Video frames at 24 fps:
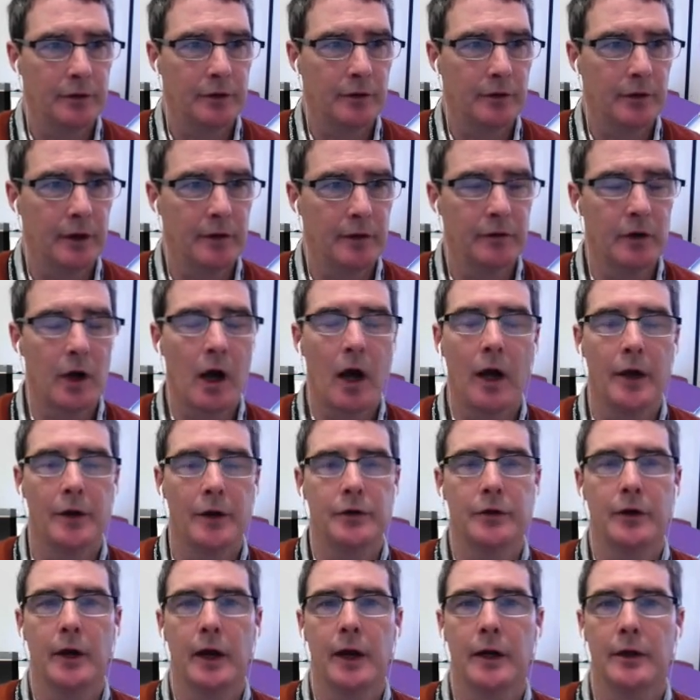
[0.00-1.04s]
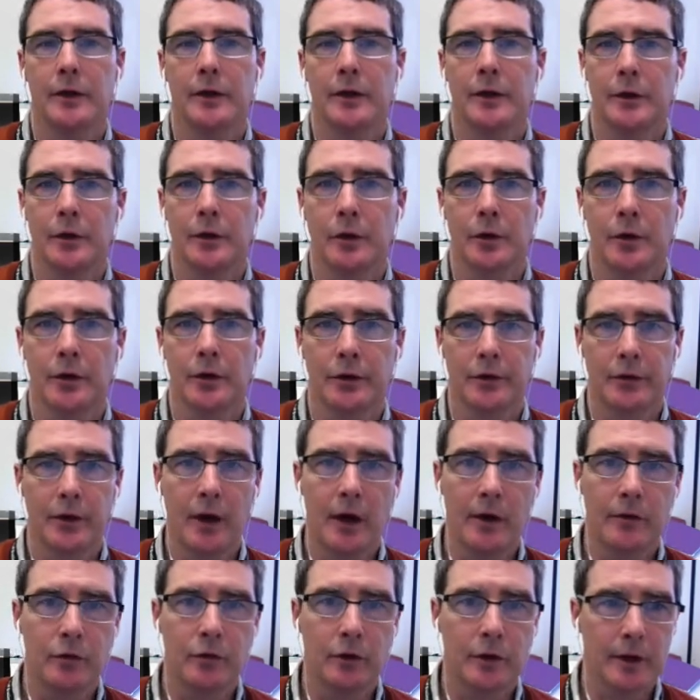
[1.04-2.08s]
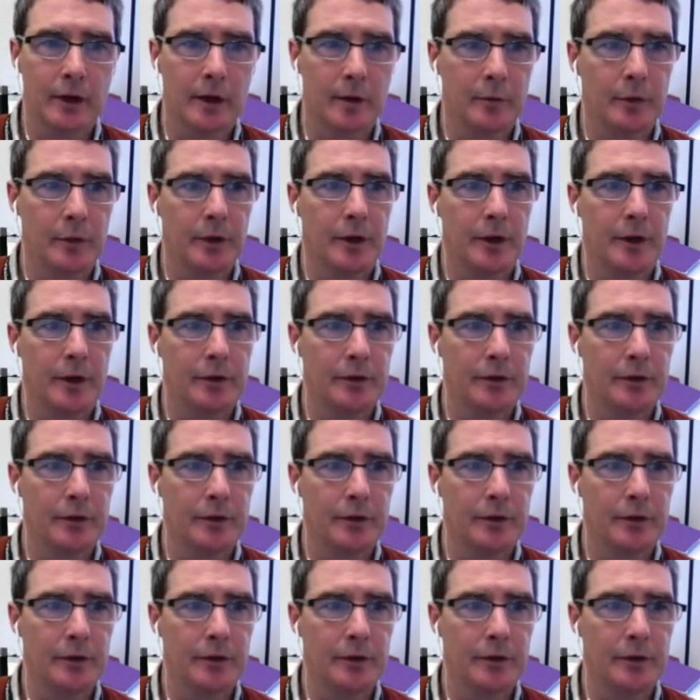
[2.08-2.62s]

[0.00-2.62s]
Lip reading: They've contracted your software company